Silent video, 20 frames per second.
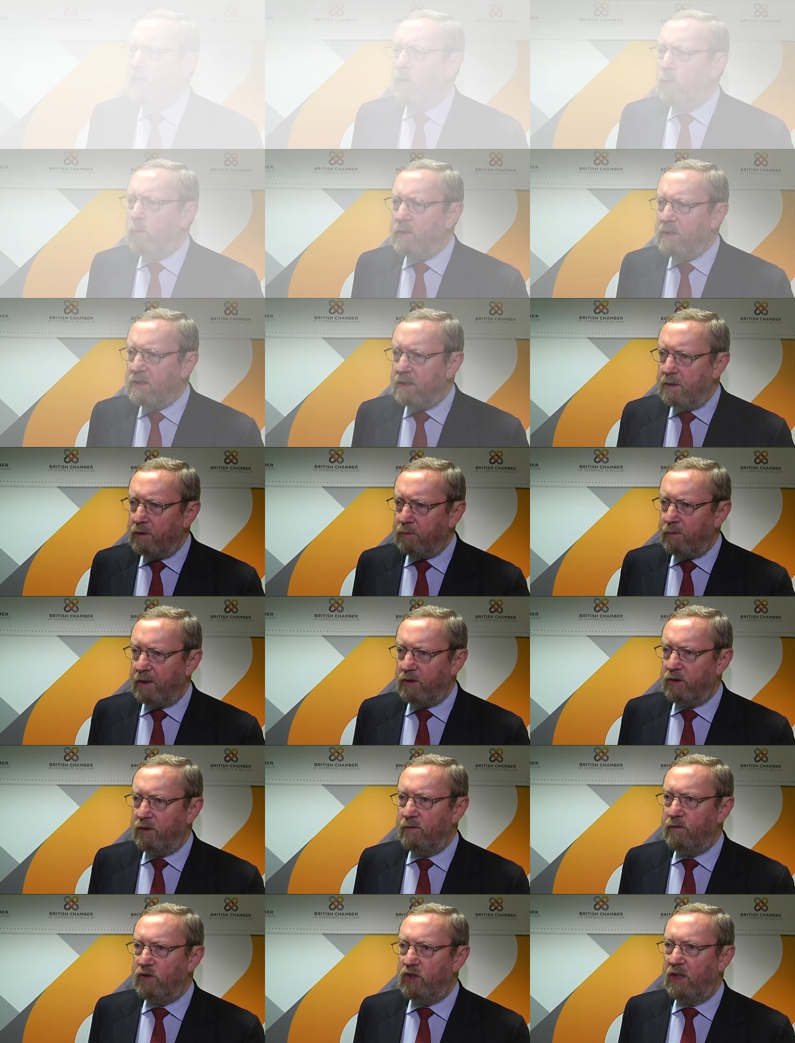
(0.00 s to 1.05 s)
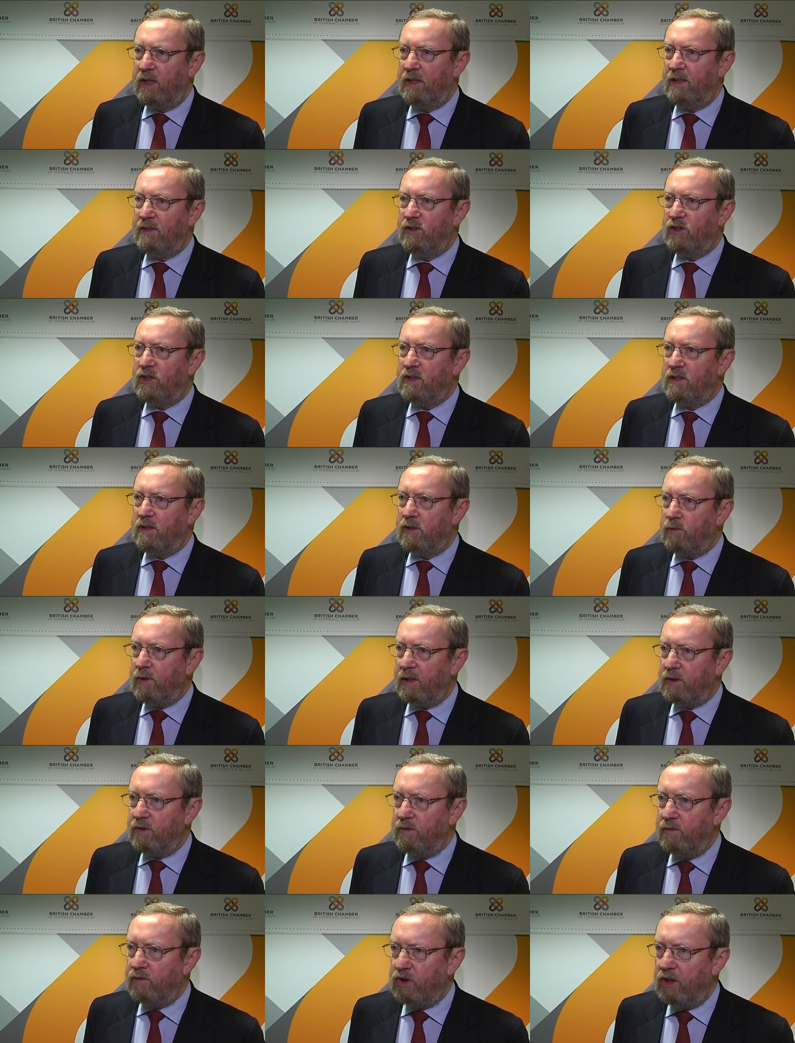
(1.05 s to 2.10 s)
What is the direction of change? Is the
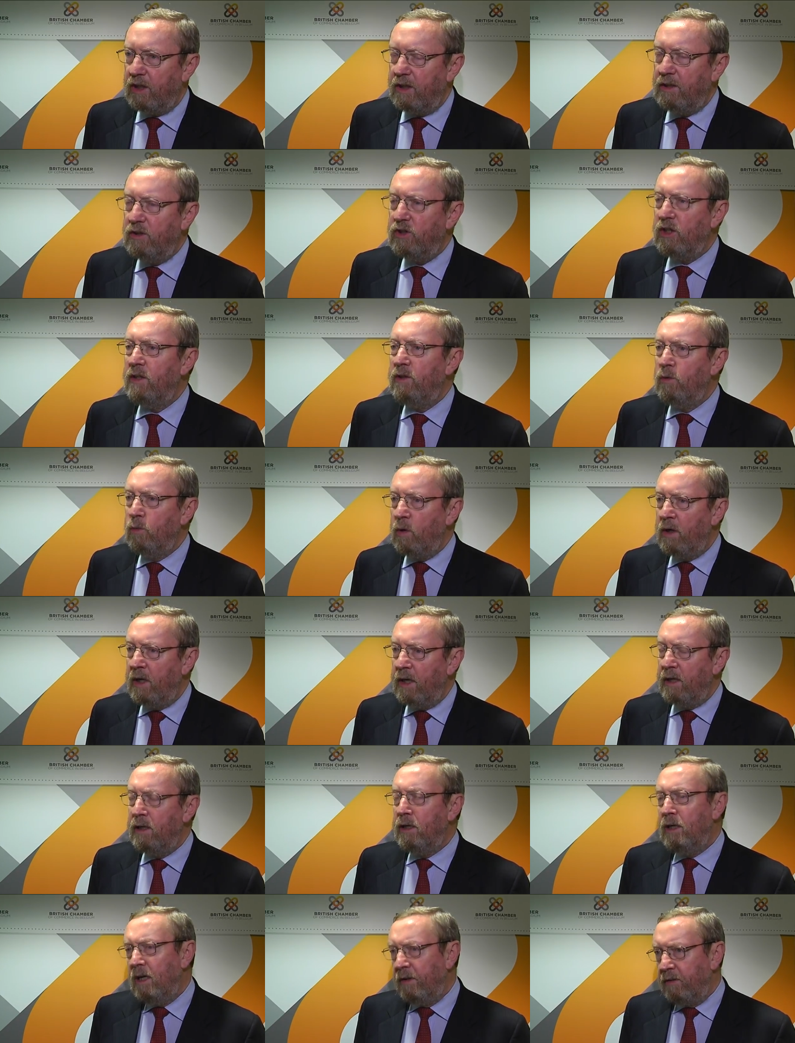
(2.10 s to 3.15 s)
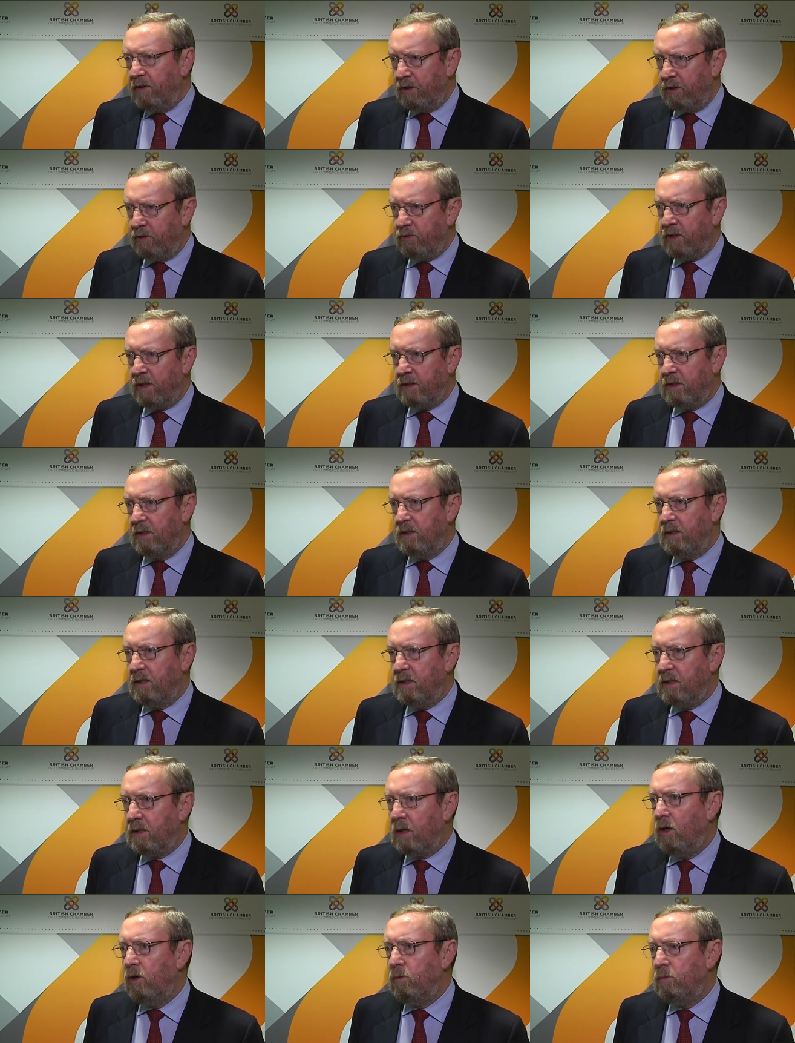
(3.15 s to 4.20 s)
direction of change in the way that addresses
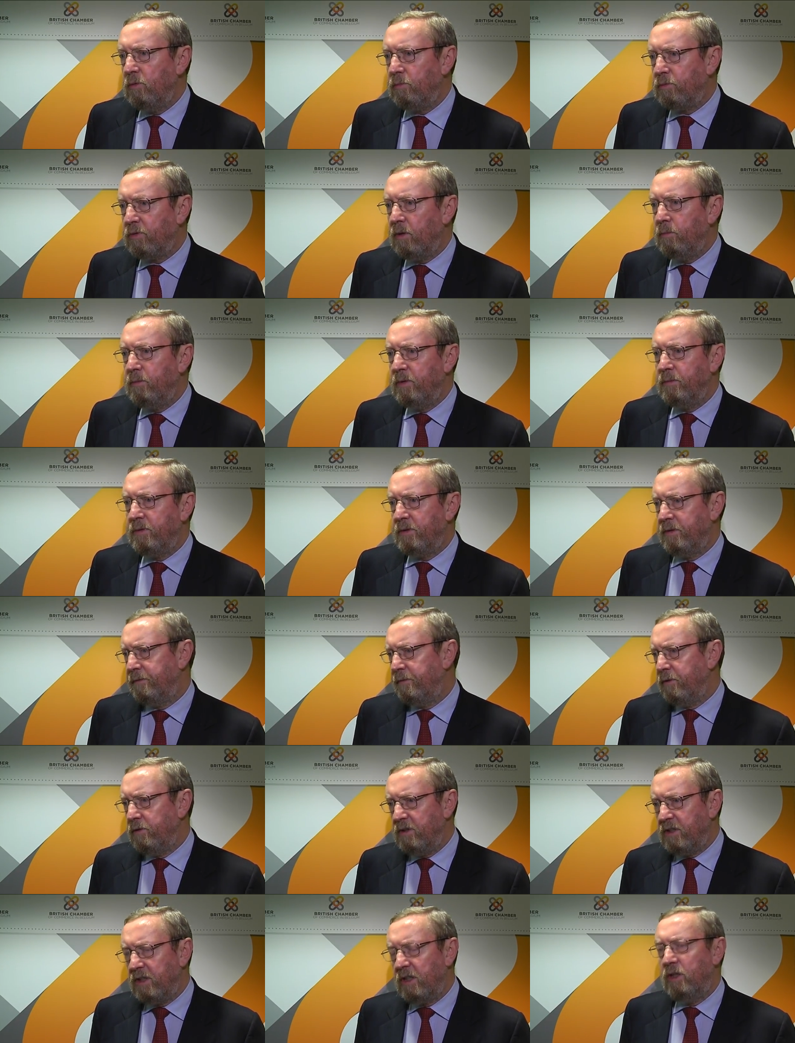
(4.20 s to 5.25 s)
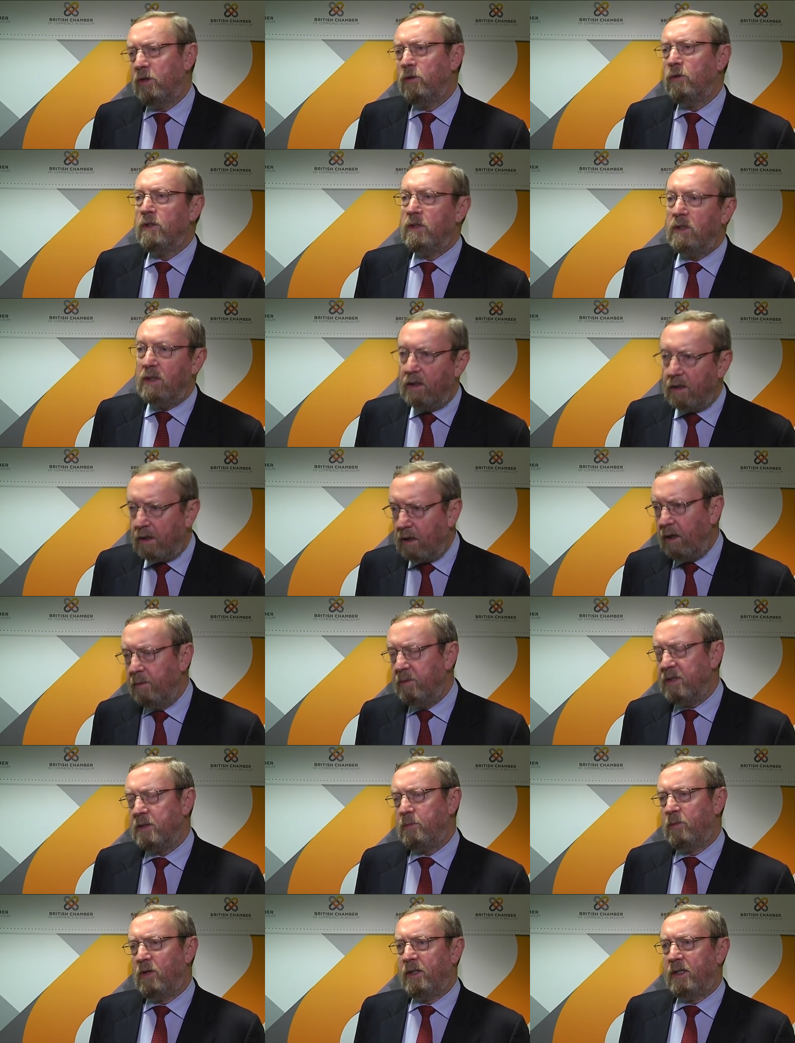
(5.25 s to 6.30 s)
these global problems of food security, the climate
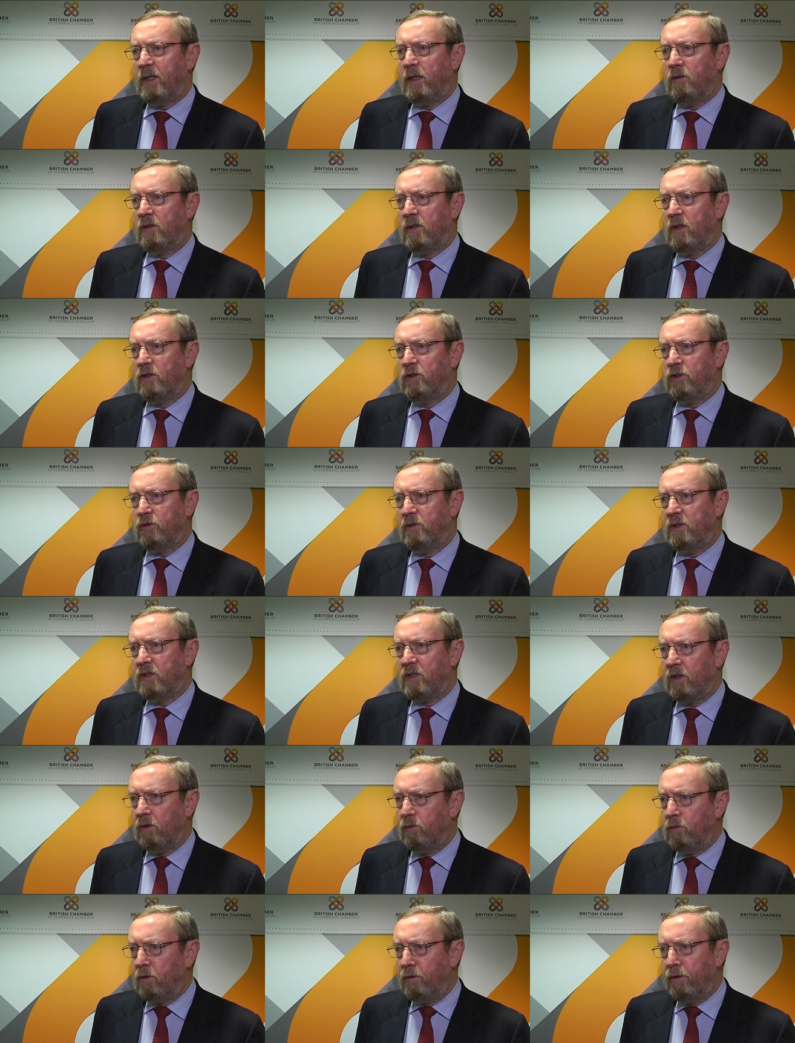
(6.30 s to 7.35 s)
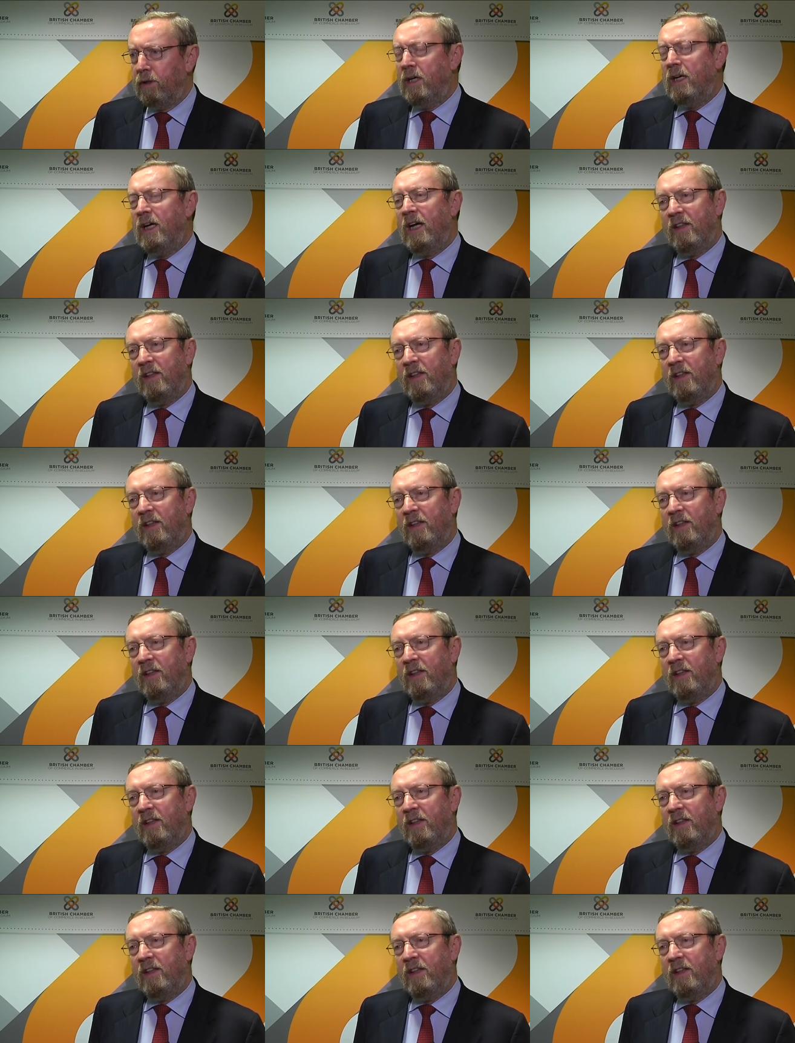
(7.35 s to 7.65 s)
smart agriculture and so on.